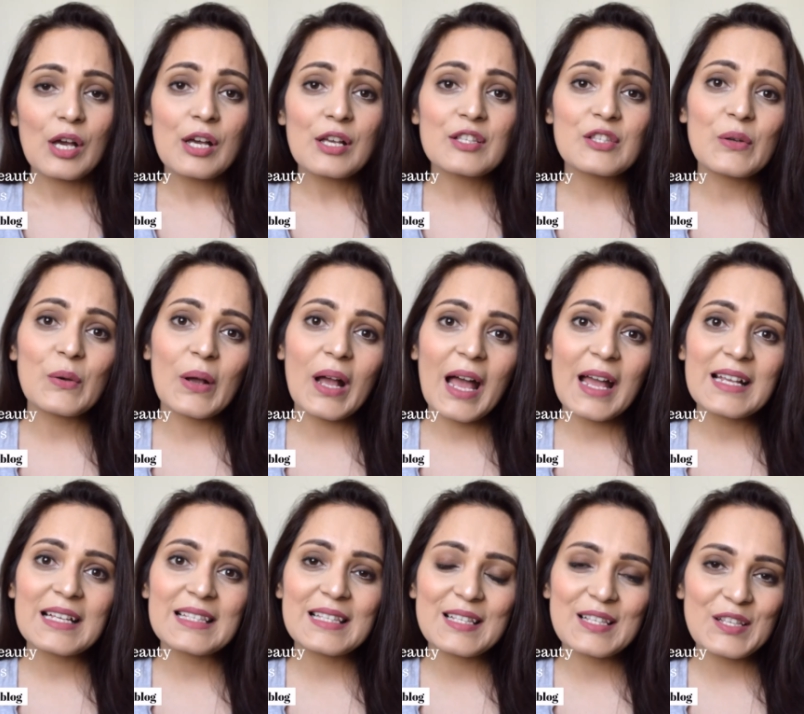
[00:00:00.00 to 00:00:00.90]
So
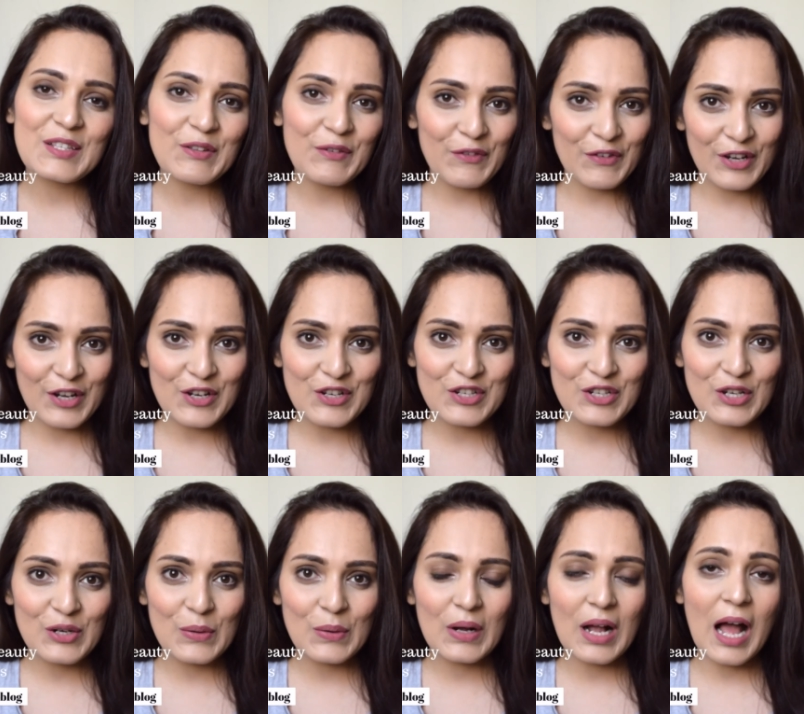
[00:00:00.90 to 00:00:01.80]
guys, this is the finished
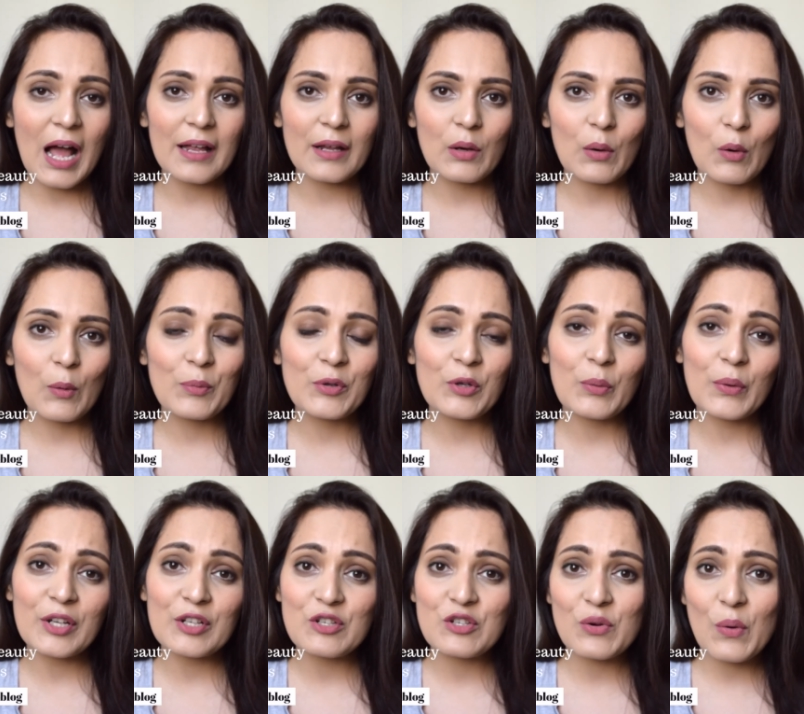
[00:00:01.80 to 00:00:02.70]
look. I hope you
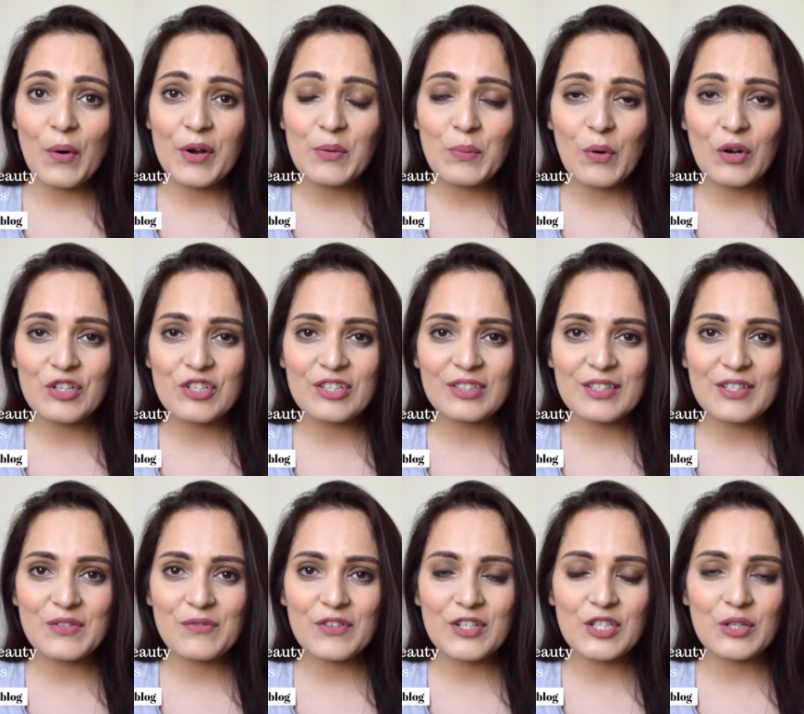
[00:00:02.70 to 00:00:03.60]
enjoyed watching
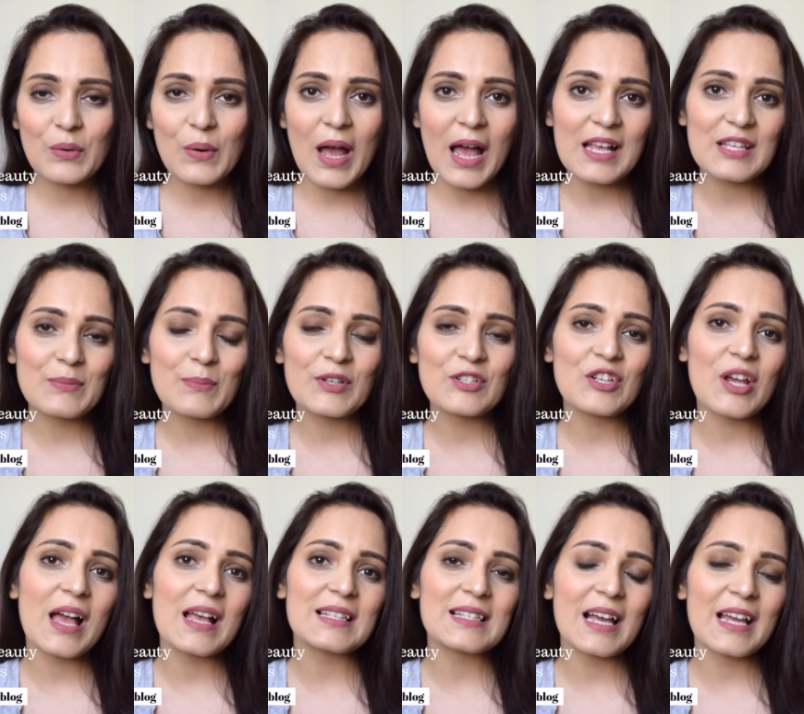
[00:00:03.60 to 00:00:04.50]
this video as much
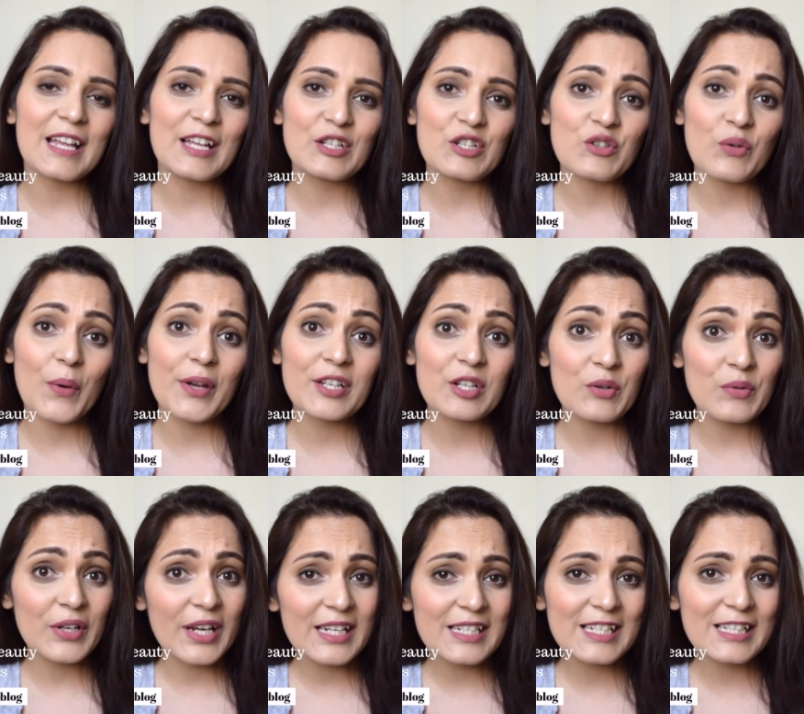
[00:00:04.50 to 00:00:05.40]
as I enjoyed
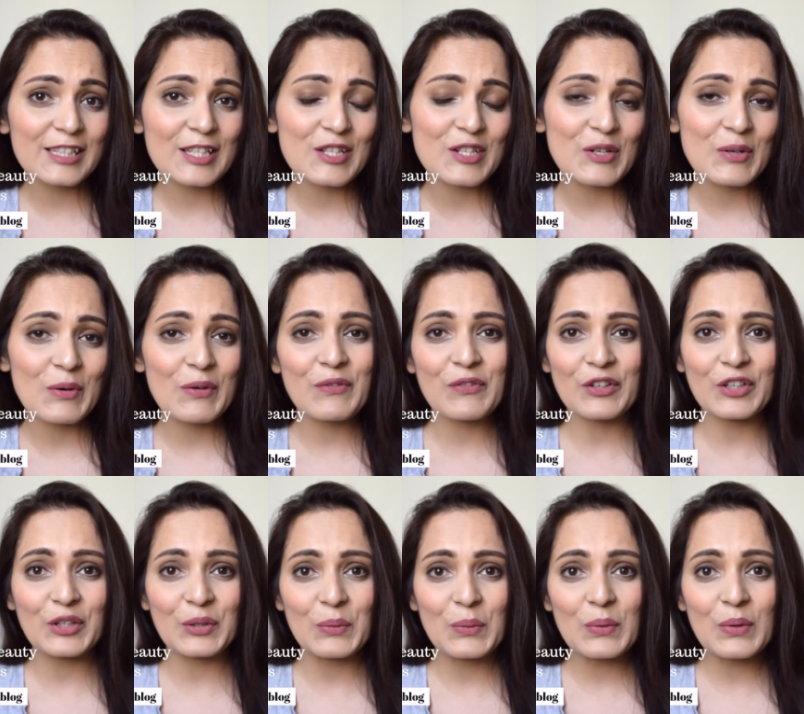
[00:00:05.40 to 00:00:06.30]
creating this look for
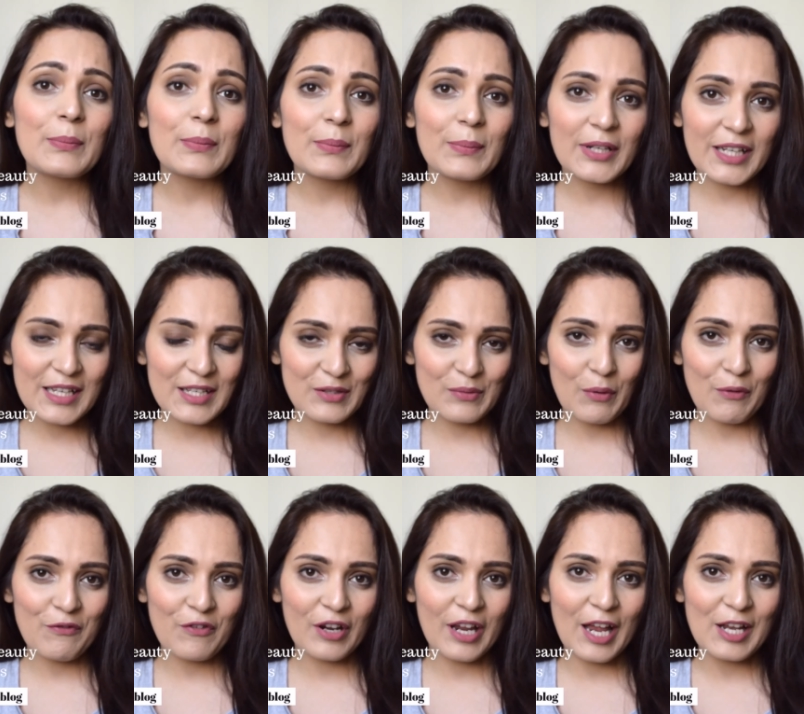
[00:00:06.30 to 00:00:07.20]
you. Please
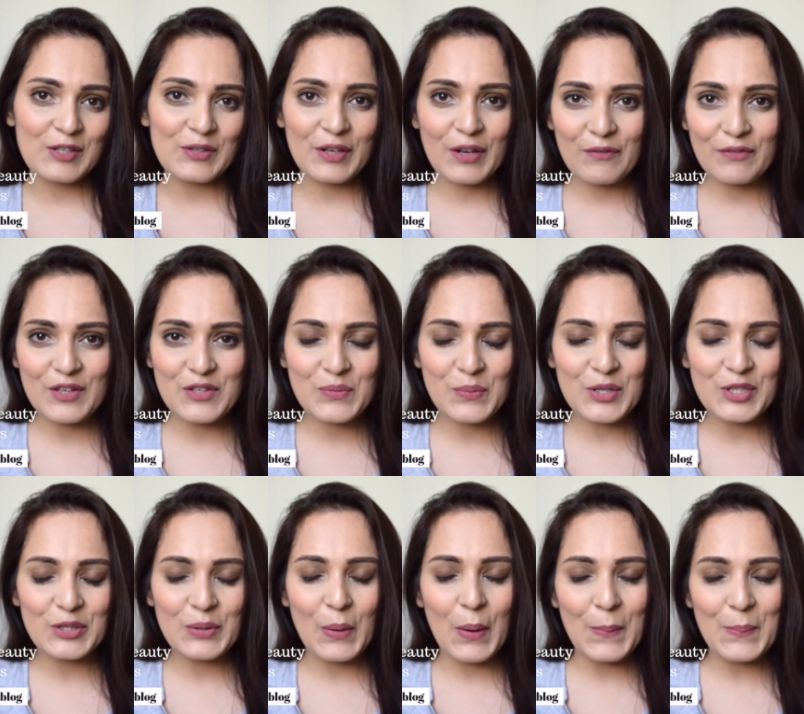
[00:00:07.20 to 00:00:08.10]
don't forget to give this
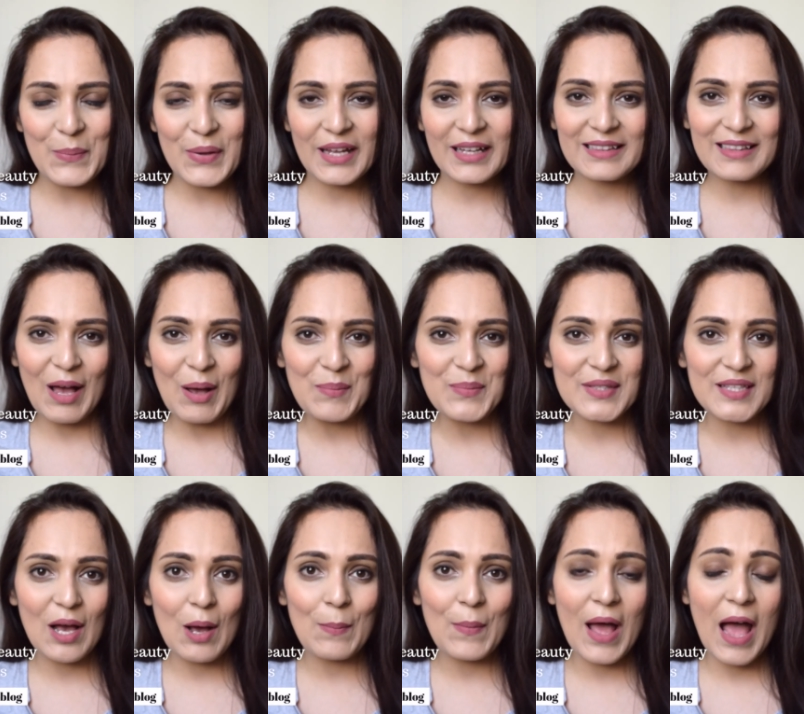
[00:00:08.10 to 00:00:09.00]
video a big thumbs
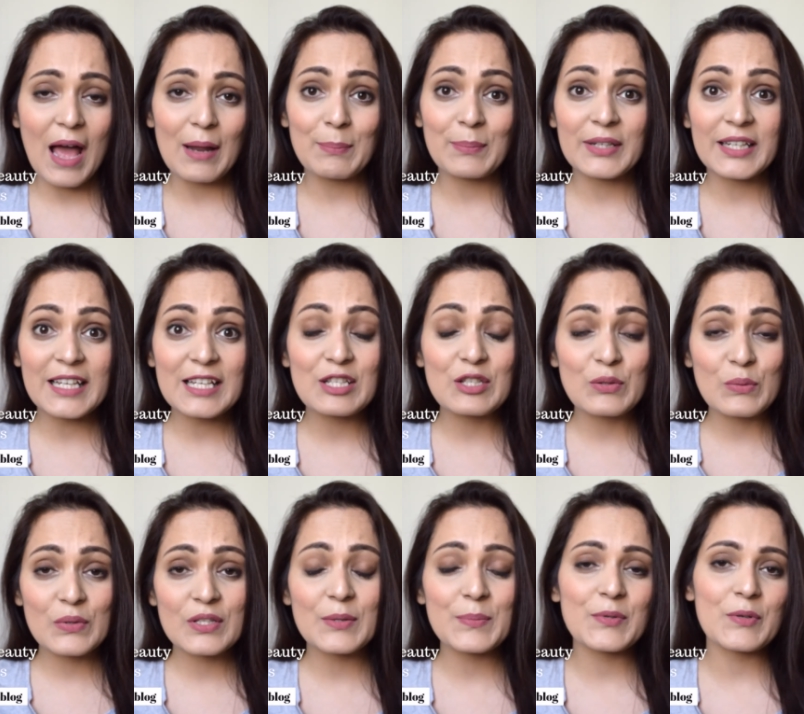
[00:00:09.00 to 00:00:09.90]
up and please
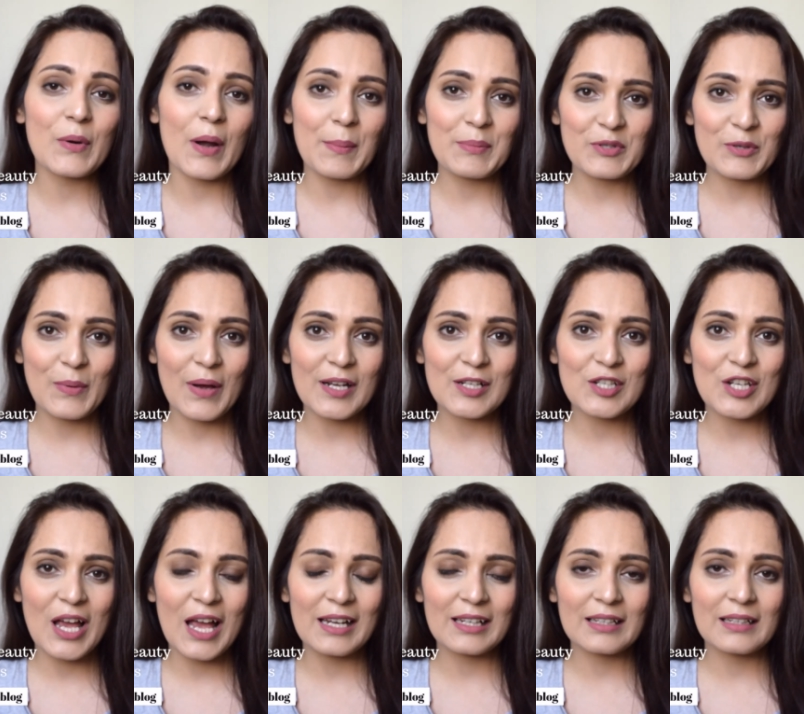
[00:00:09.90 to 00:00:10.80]
do subscribe to my
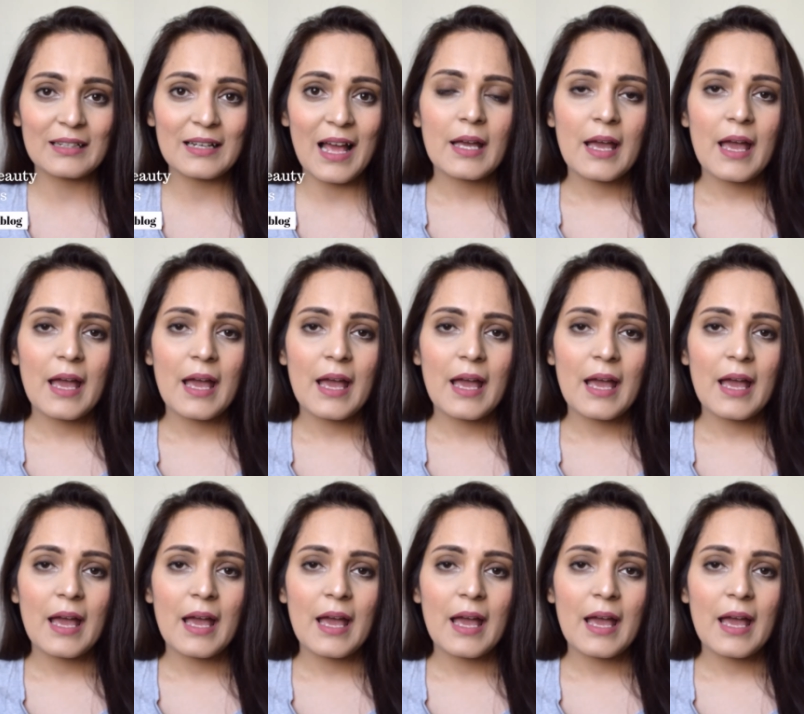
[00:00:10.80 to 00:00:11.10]
channel.